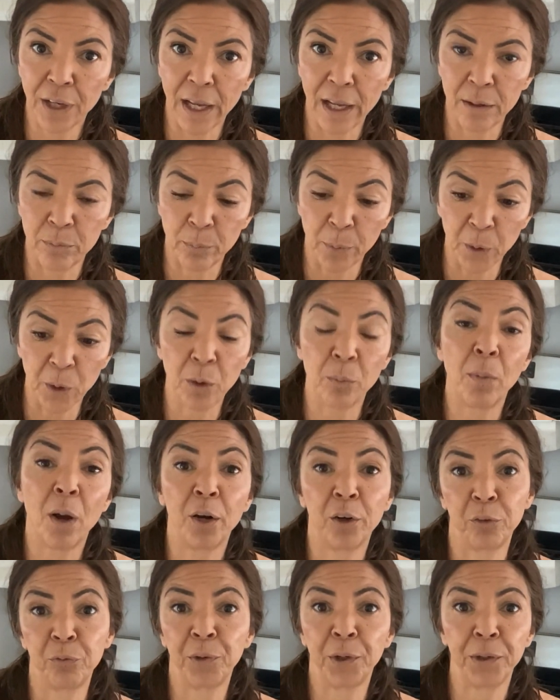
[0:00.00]
and
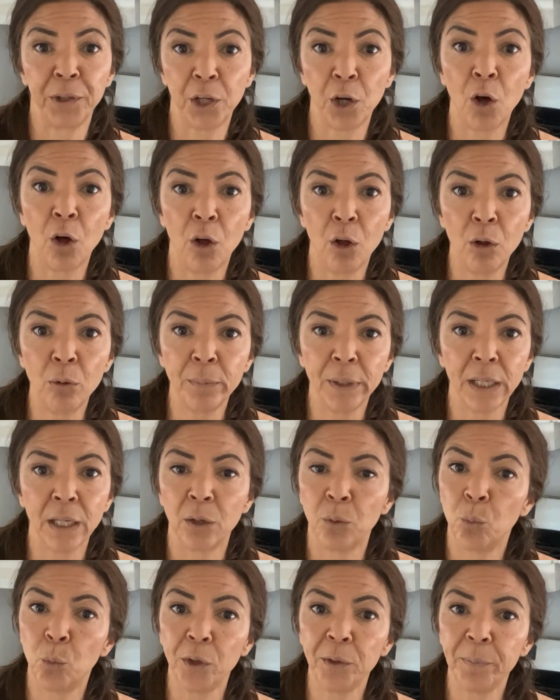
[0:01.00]
bergamot are very calming
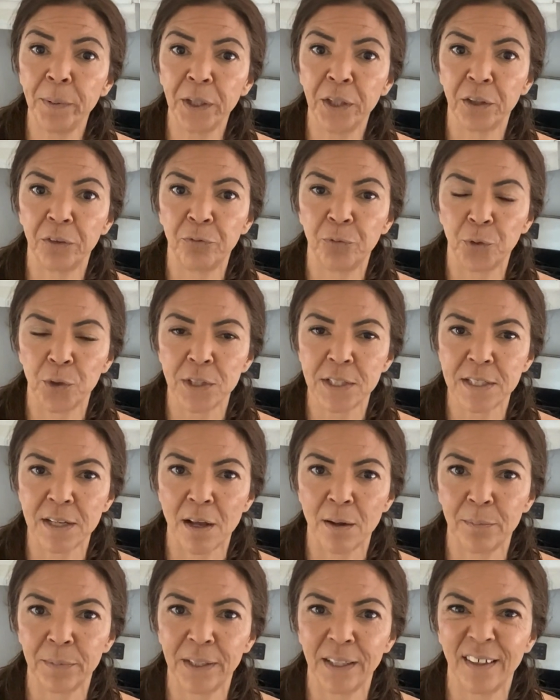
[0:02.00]
and would be good for
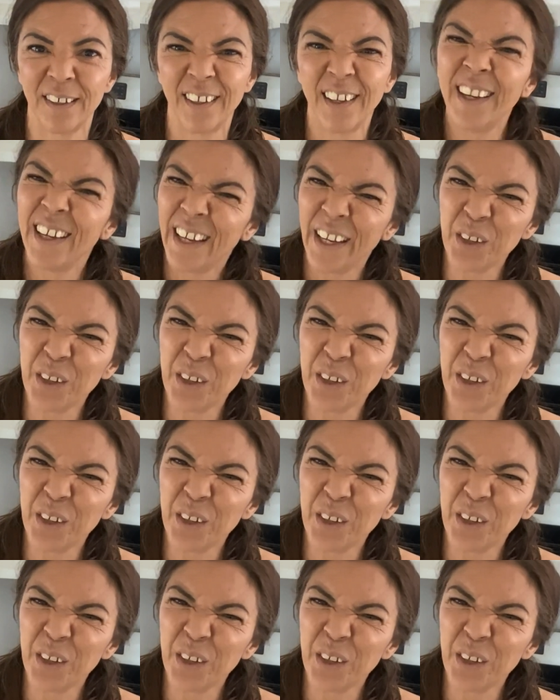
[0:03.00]
insomnia,